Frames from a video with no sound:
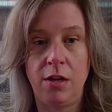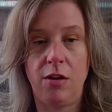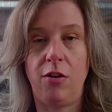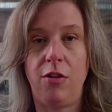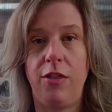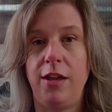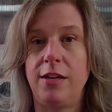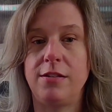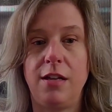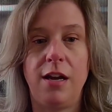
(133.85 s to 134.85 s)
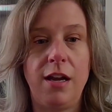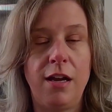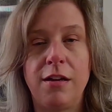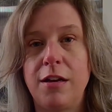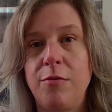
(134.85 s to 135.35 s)
All things that I
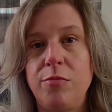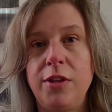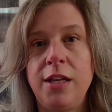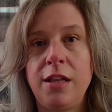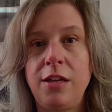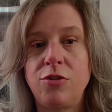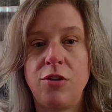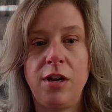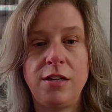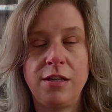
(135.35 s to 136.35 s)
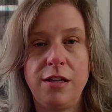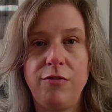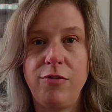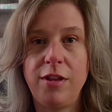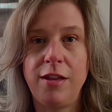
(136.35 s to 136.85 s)
completely try to
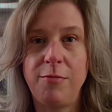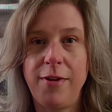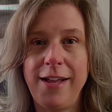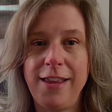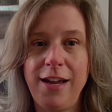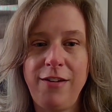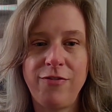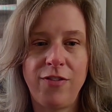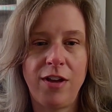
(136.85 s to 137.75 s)
live with in my life.